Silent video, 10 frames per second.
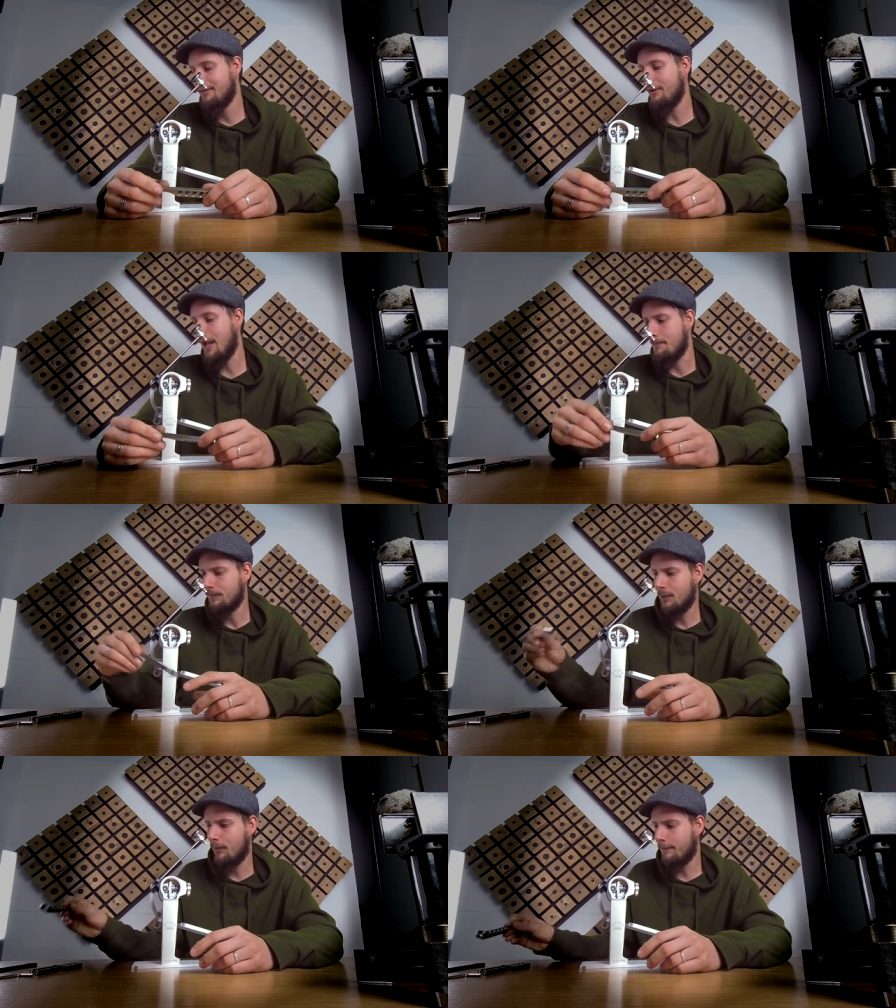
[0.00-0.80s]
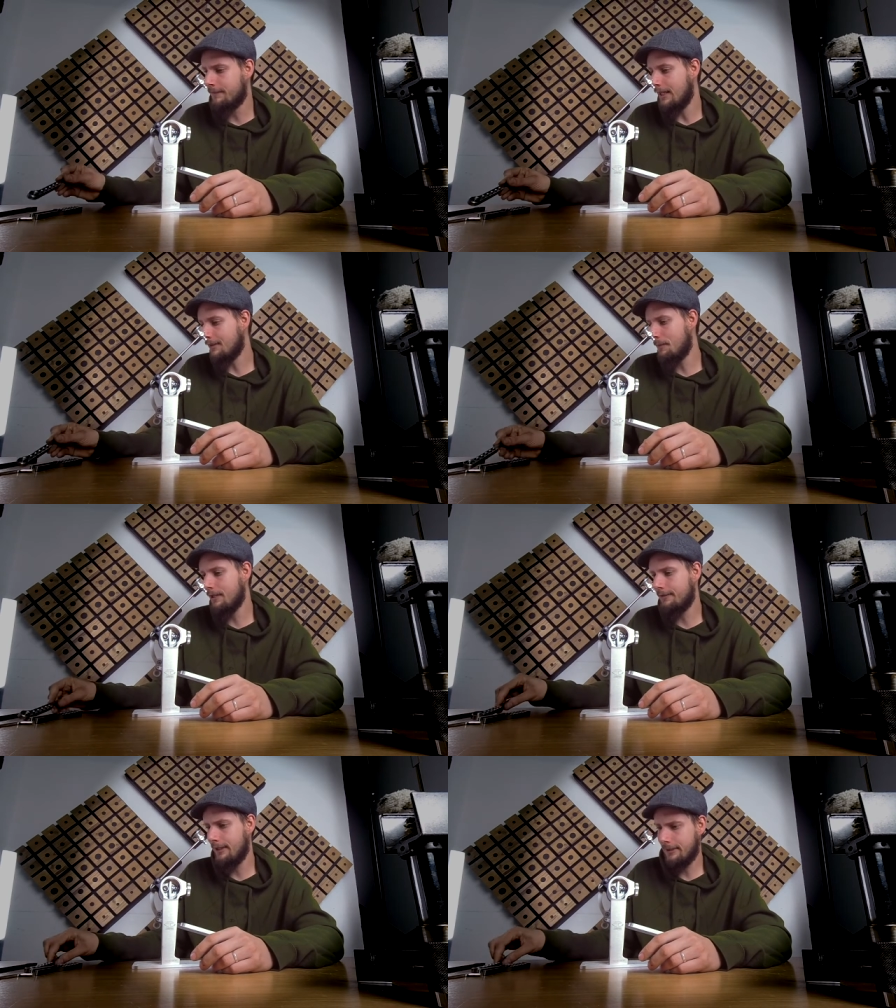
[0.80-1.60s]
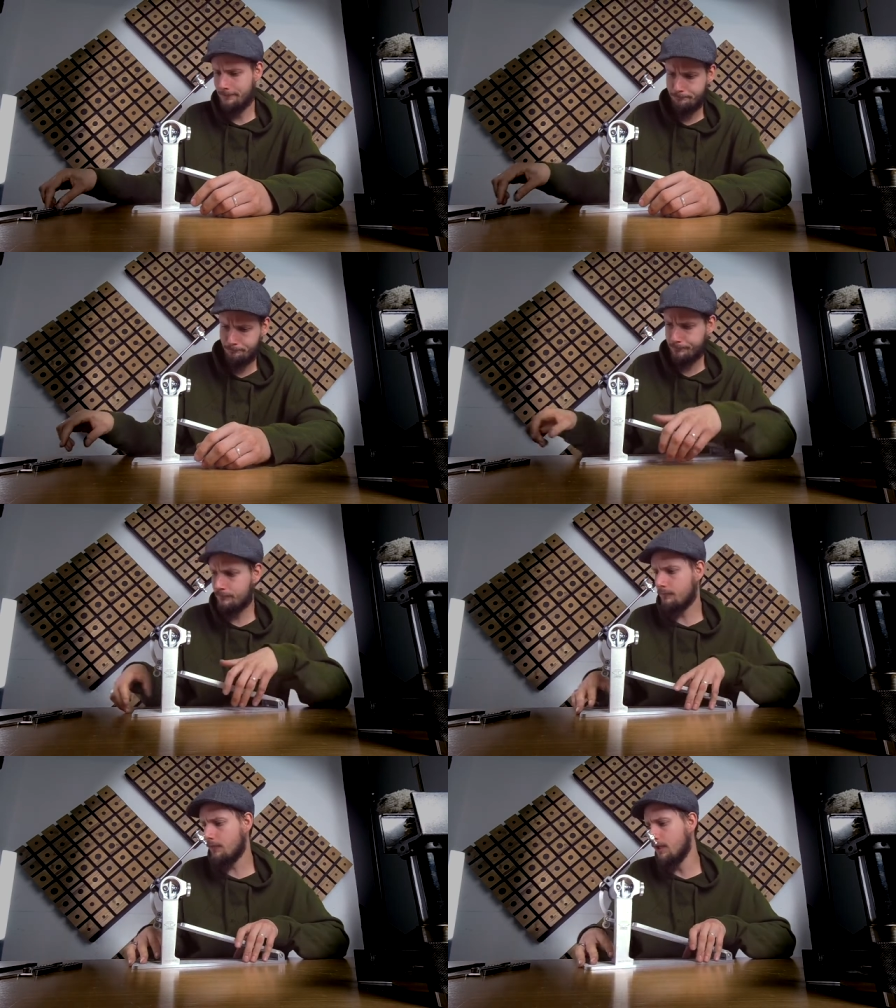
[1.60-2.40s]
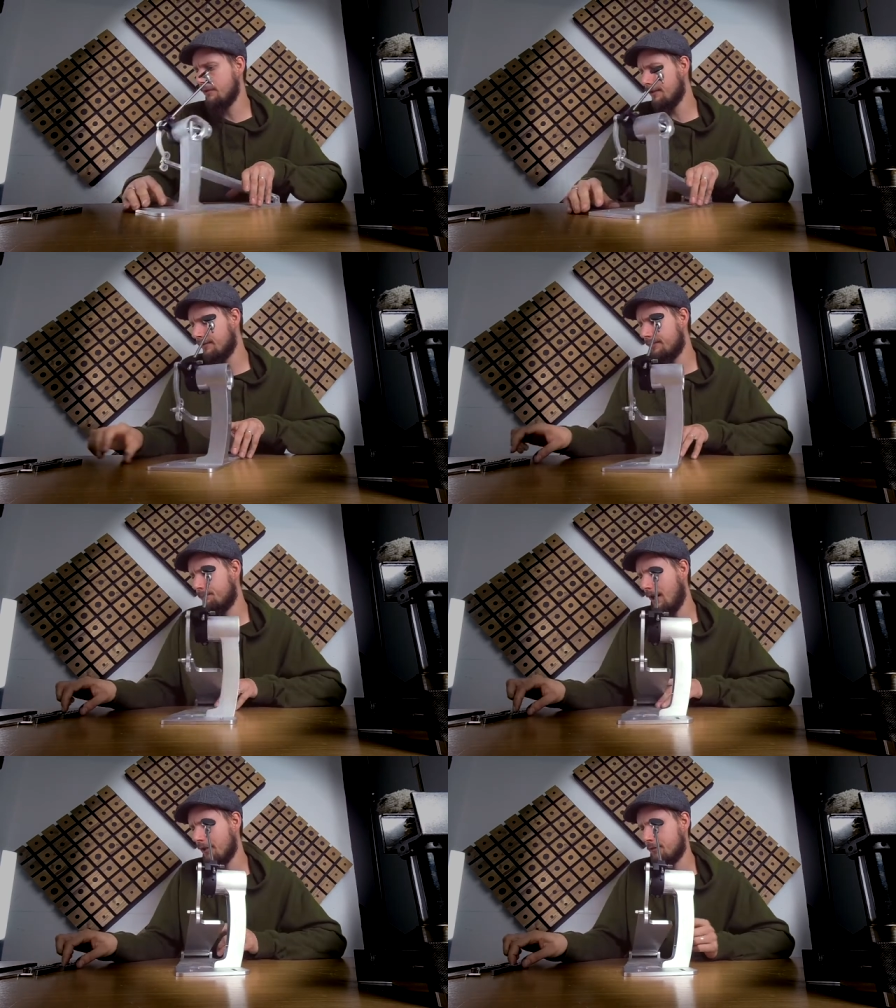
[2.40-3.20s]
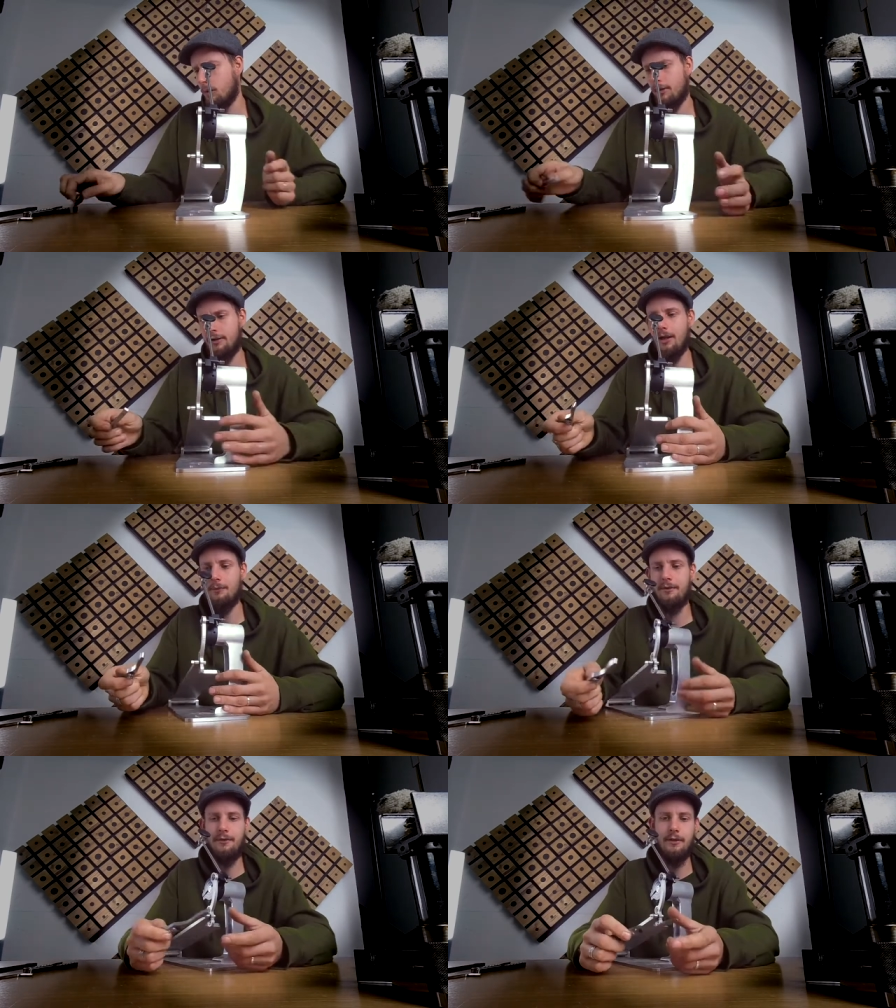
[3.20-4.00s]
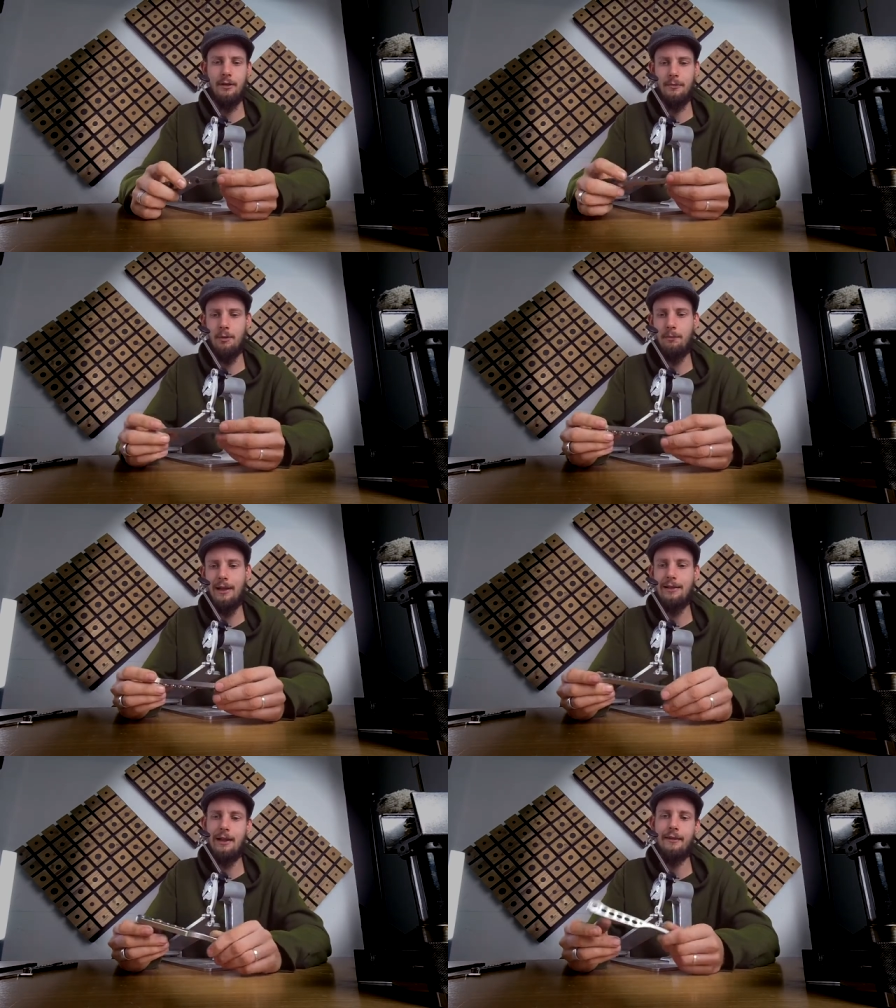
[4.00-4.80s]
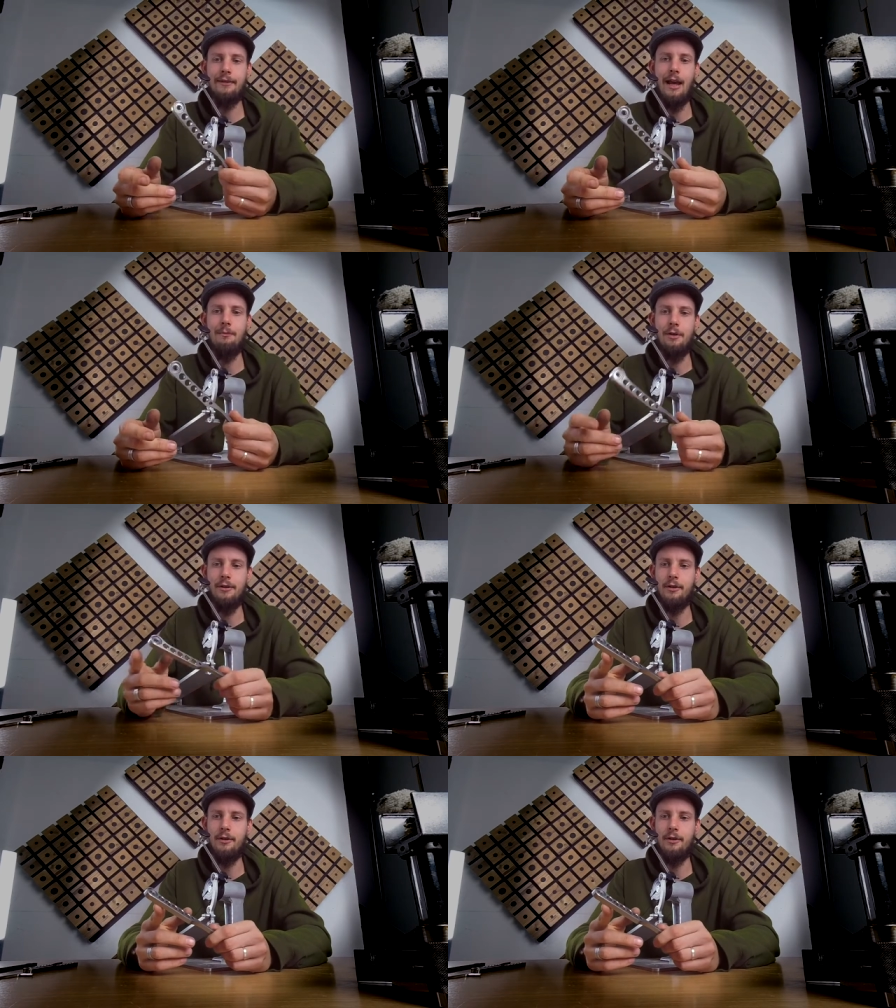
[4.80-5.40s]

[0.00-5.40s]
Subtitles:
yeah, with that being said, this bias rod comes completely assembled.